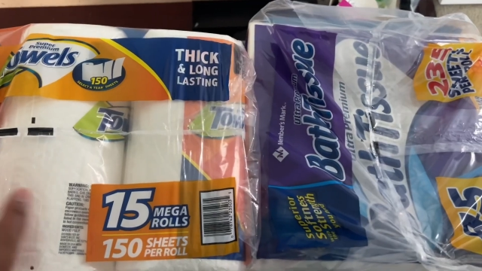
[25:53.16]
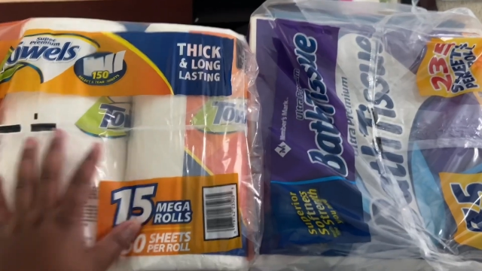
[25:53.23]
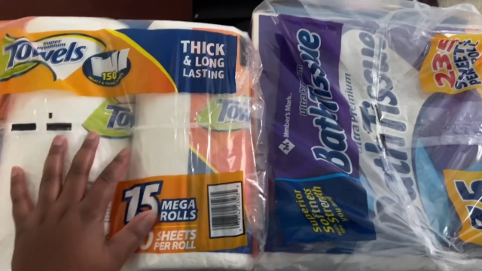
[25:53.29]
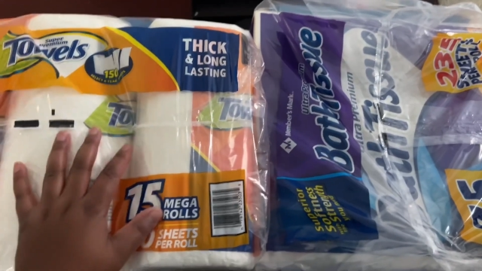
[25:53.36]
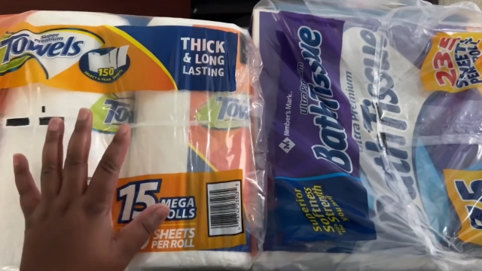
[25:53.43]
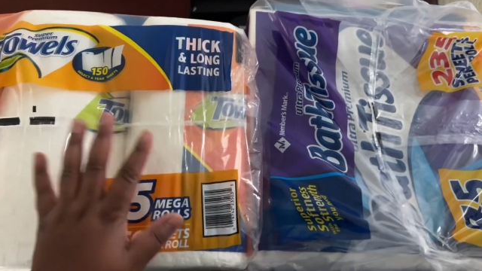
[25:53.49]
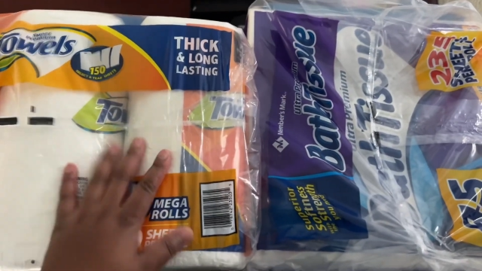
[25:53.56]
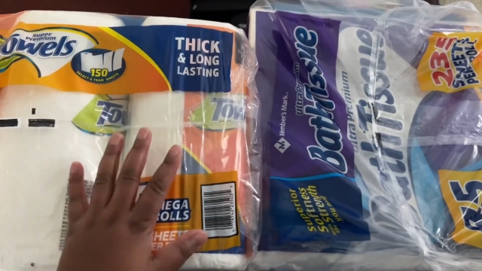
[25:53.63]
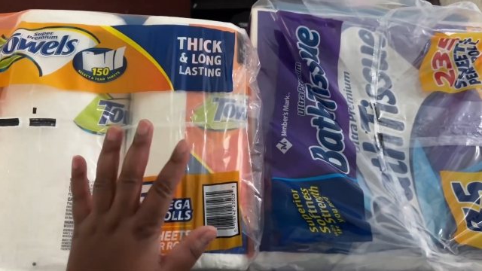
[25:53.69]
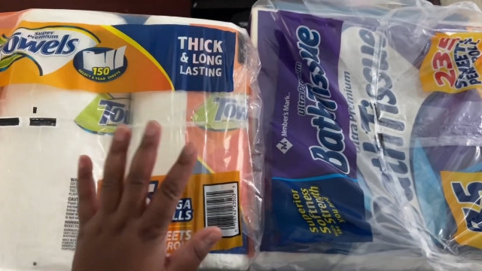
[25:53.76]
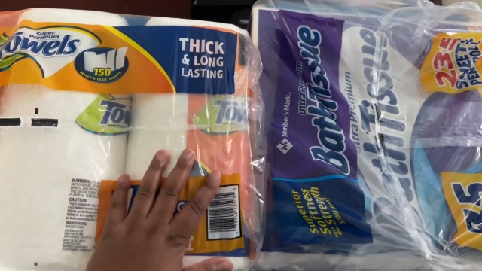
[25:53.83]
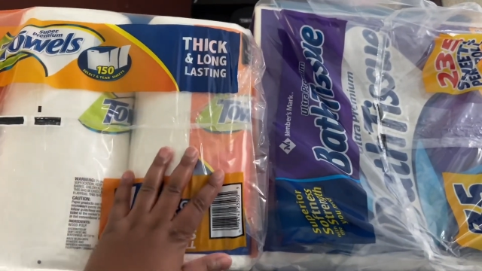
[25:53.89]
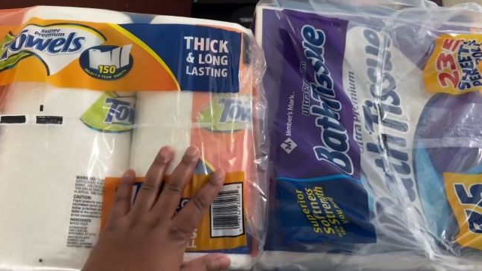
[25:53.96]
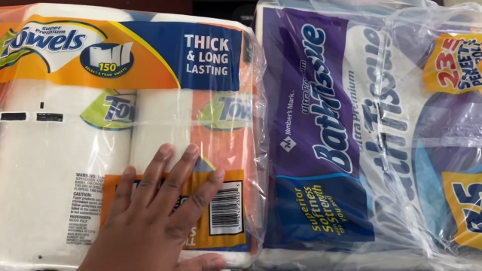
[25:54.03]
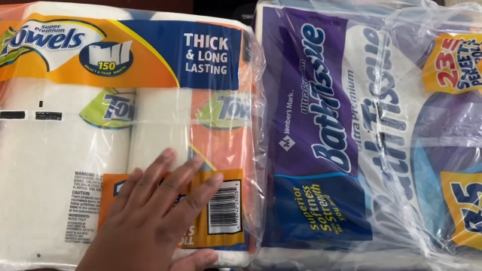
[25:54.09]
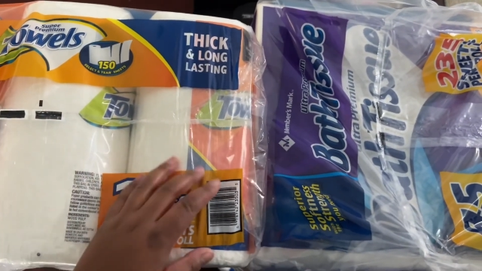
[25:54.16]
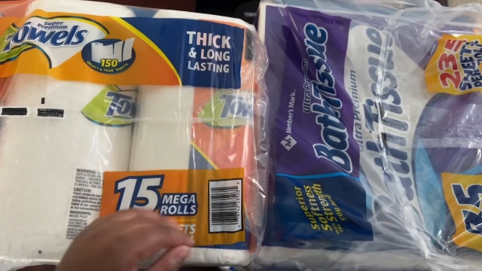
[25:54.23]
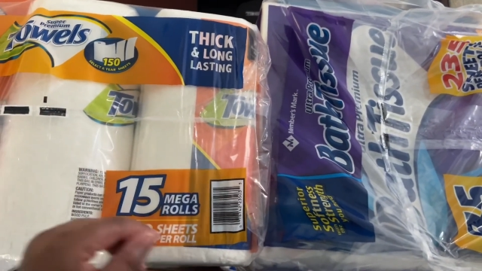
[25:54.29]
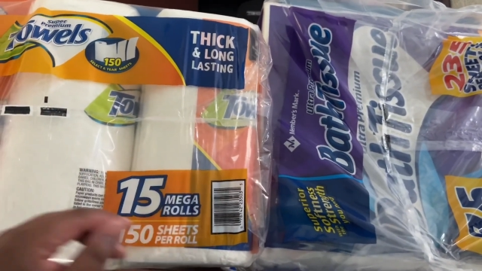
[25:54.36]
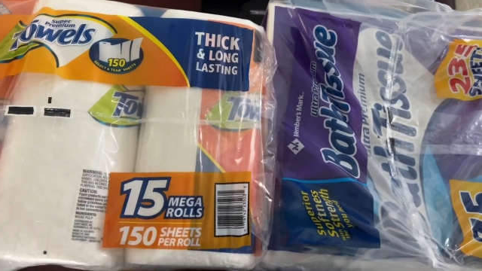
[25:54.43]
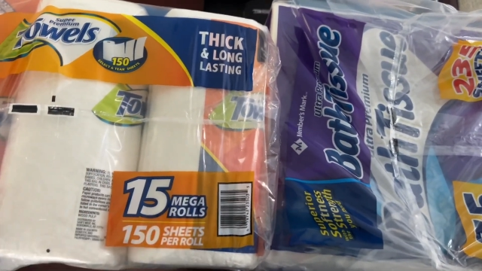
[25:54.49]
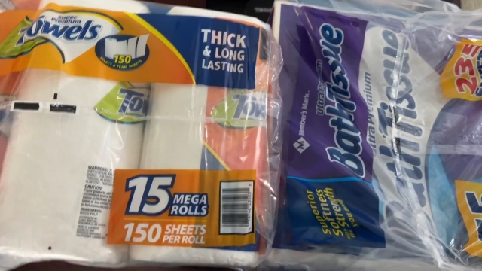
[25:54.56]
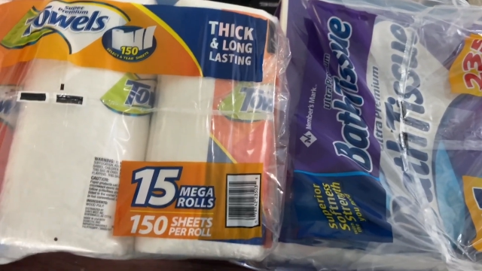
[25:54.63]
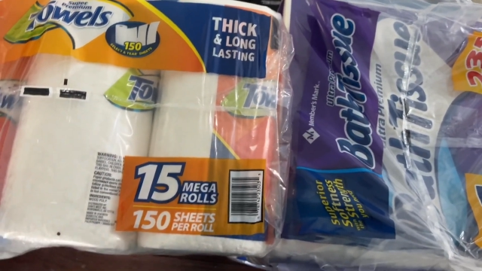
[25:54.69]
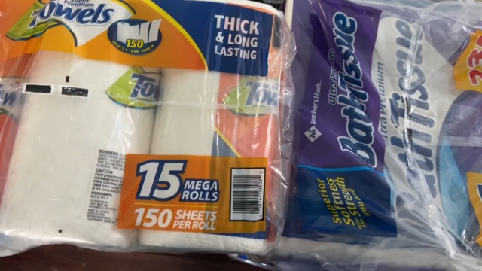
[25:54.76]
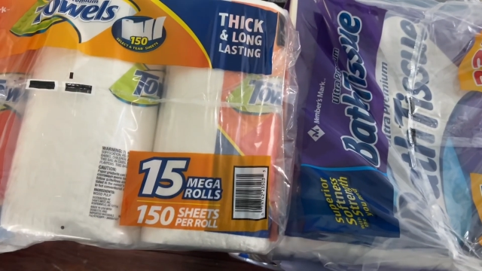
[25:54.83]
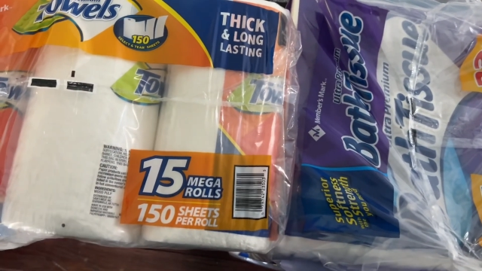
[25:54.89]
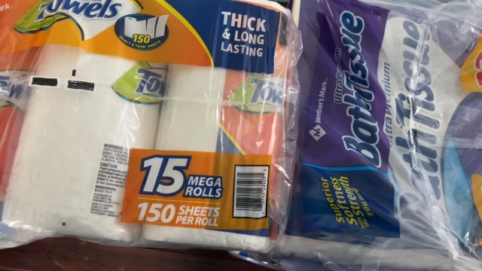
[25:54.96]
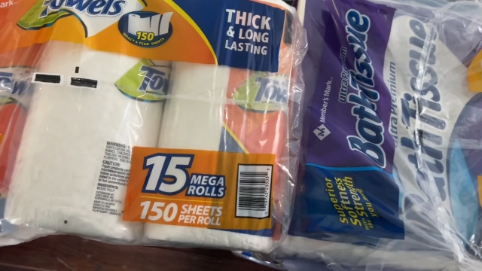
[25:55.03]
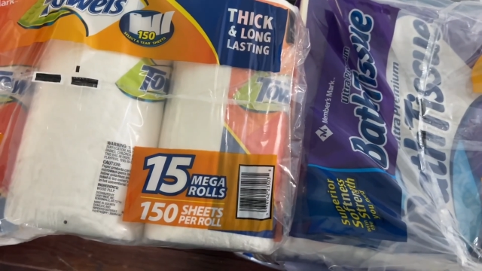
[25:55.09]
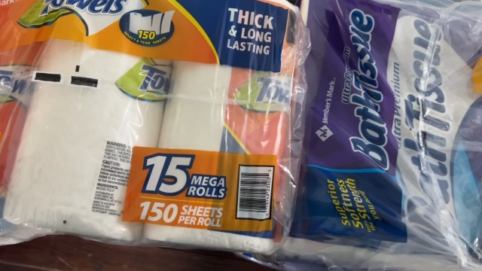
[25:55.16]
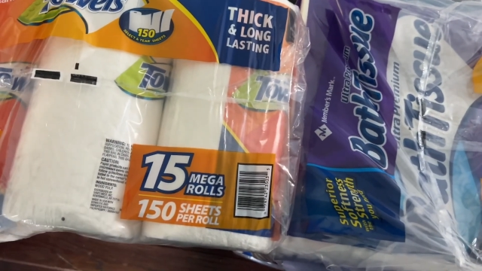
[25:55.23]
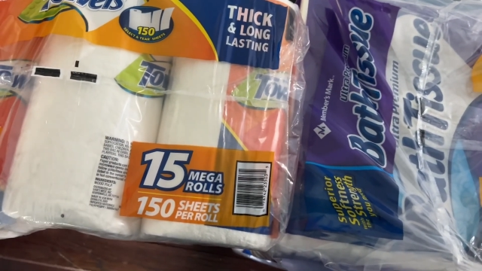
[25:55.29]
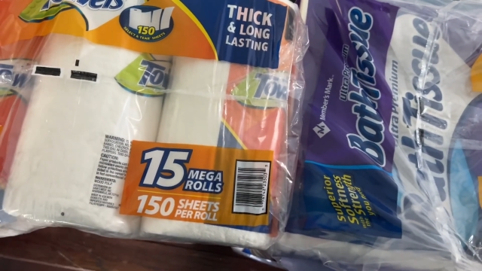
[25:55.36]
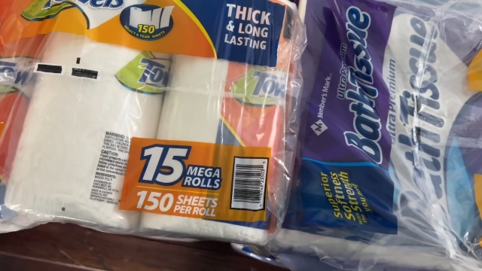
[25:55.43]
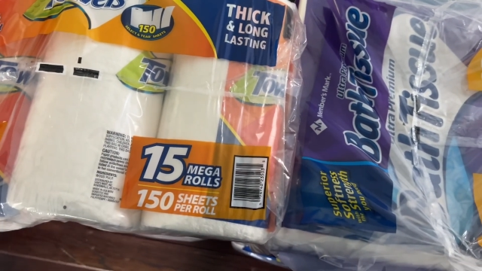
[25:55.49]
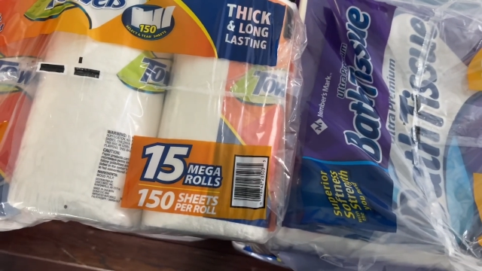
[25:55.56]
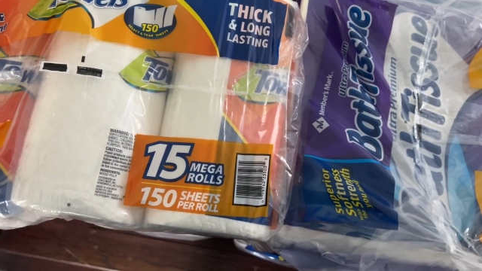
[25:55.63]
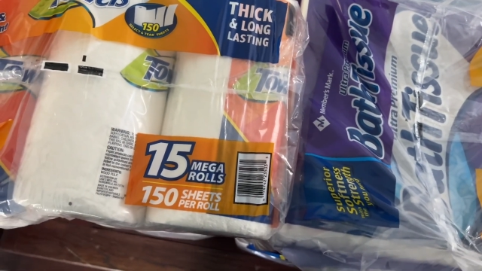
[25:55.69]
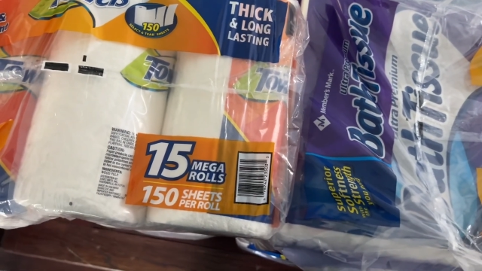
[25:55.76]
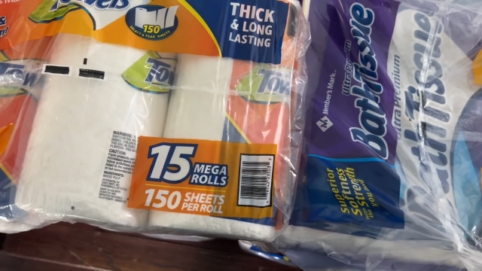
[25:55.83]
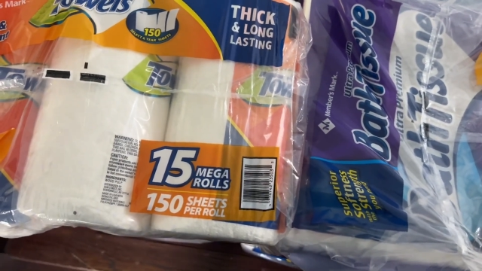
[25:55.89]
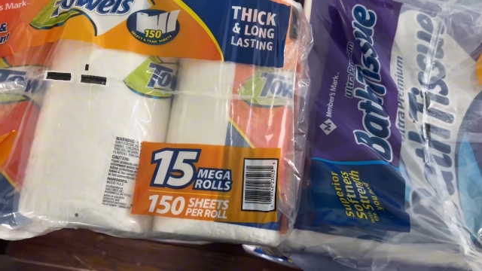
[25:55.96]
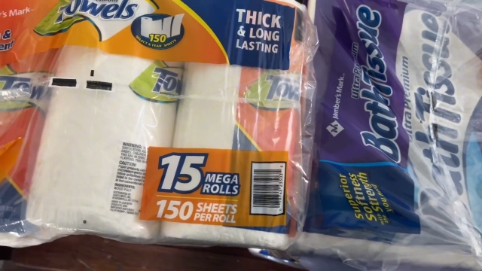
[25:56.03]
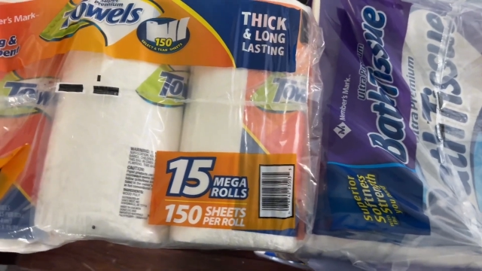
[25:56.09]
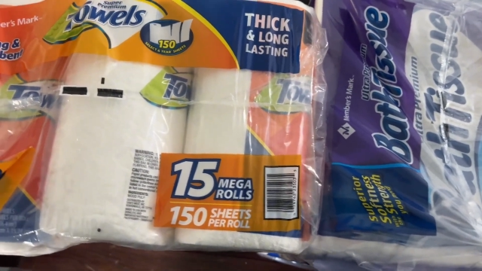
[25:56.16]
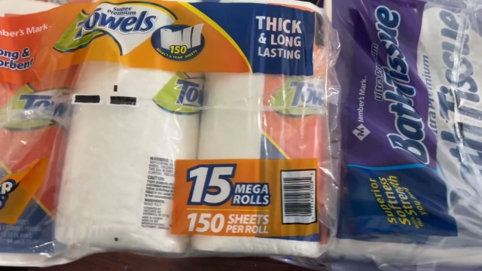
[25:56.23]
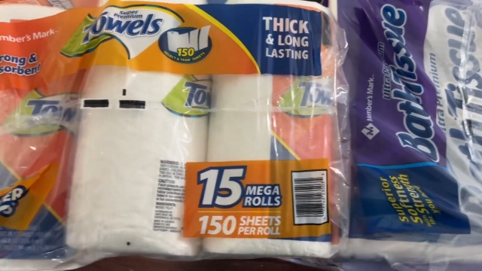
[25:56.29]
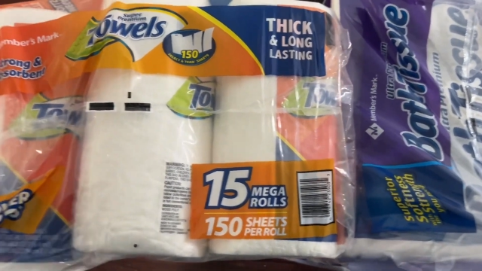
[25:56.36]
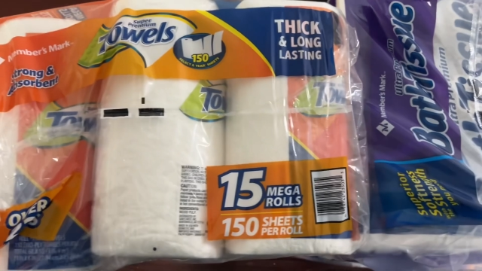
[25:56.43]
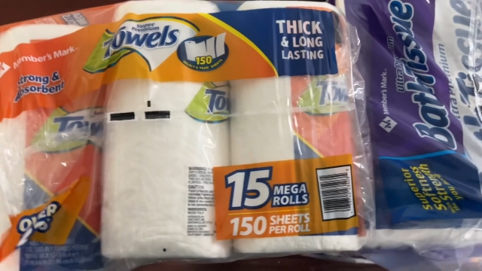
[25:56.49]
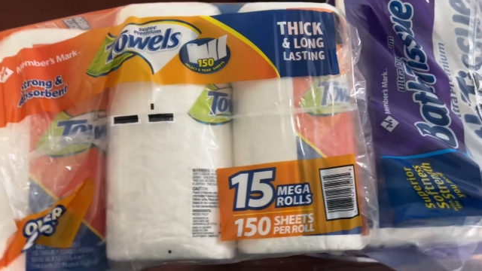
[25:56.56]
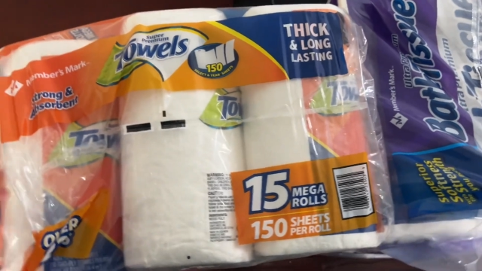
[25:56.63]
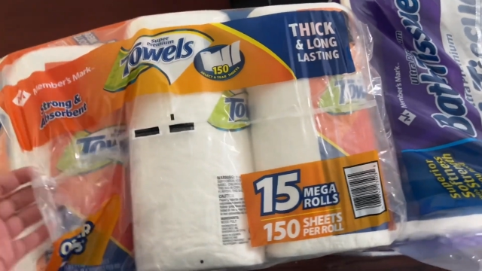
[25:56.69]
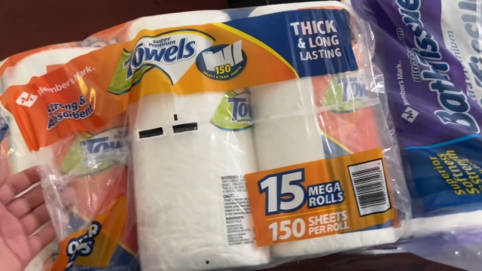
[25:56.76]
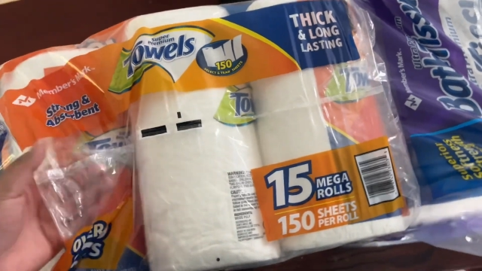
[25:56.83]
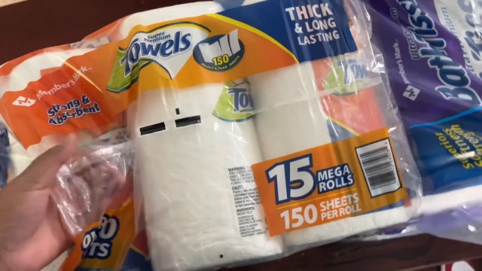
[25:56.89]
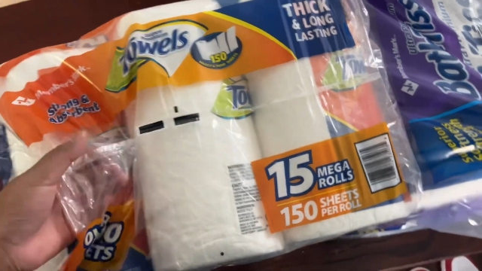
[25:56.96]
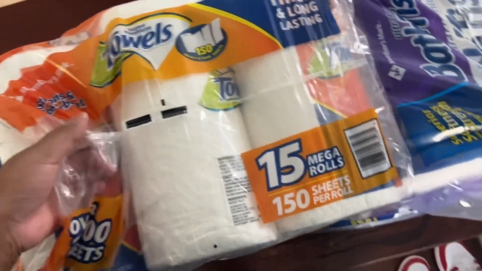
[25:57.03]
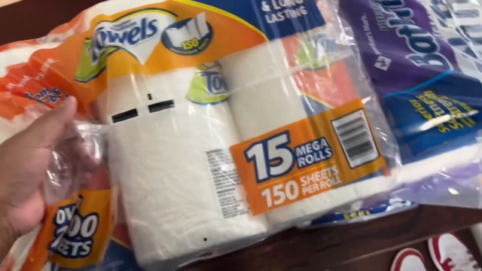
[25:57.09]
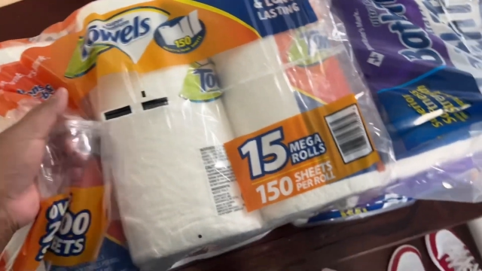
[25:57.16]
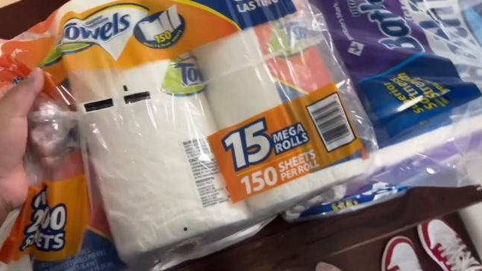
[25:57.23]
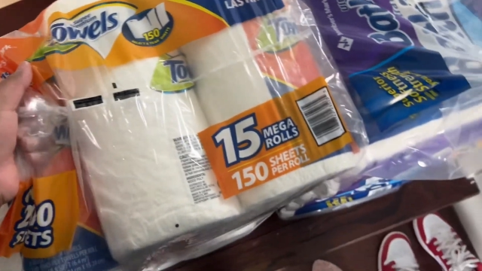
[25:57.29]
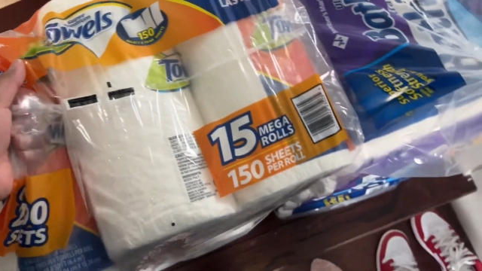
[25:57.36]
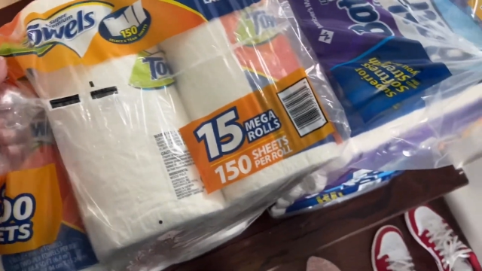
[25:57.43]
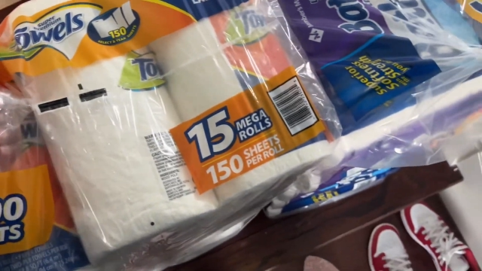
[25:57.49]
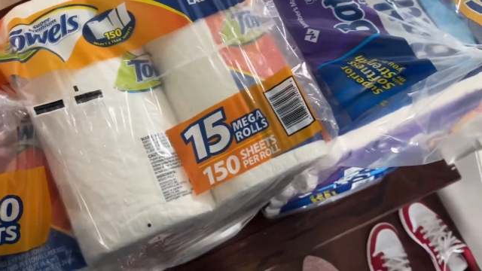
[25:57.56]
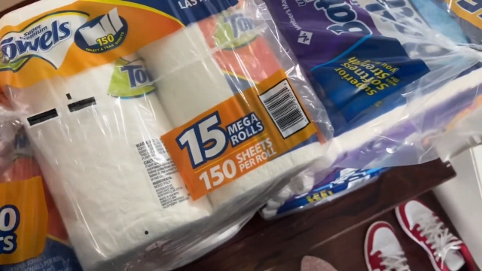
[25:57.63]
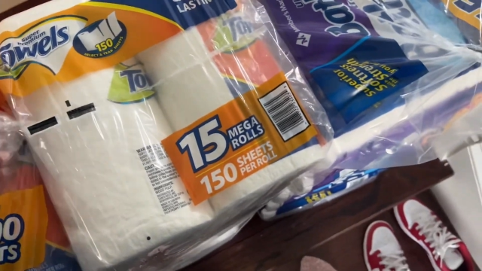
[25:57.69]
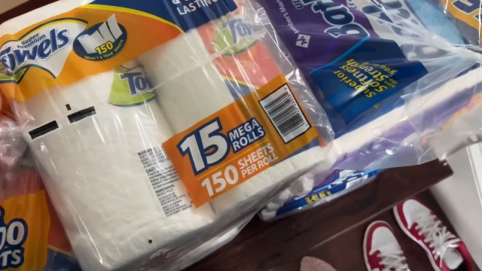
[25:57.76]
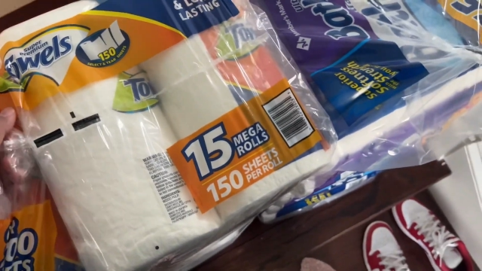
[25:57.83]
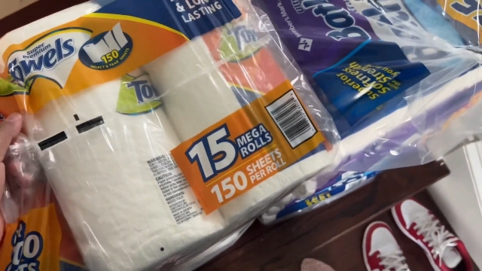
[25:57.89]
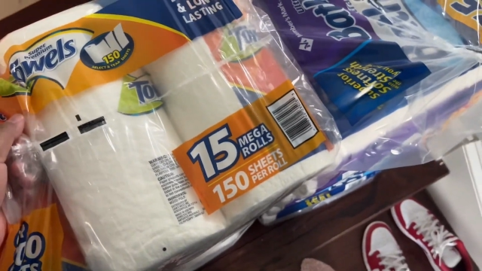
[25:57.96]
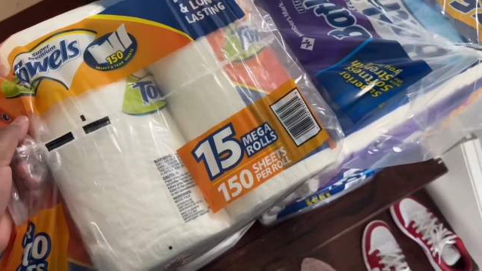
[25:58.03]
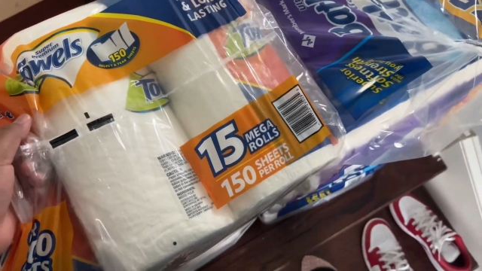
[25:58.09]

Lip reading: [unreadable: no face in view]